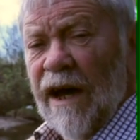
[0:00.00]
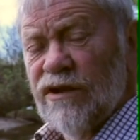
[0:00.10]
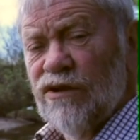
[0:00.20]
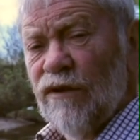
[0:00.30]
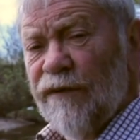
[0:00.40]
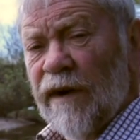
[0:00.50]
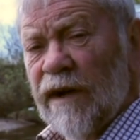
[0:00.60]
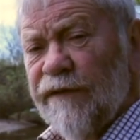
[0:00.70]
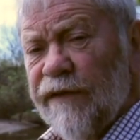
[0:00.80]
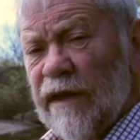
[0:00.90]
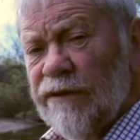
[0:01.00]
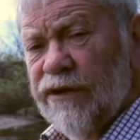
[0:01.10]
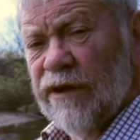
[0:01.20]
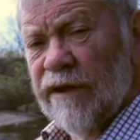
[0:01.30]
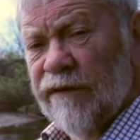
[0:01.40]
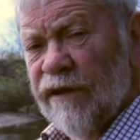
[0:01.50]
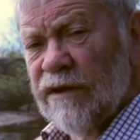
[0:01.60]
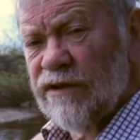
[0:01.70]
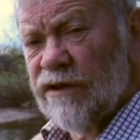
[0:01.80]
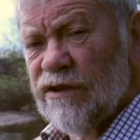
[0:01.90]
has so far failed to
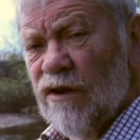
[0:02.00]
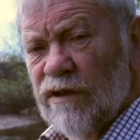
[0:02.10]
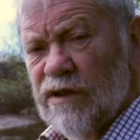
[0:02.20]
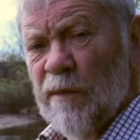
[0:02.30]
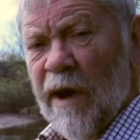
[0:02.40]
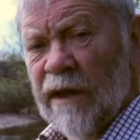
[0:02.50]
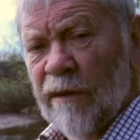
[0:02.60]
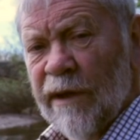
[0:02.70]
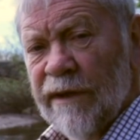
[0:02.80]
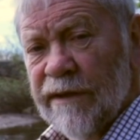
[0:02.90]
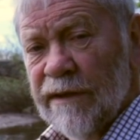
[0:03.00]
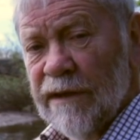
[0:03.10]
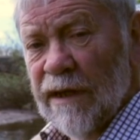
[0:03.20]
convince the Scots Parliament,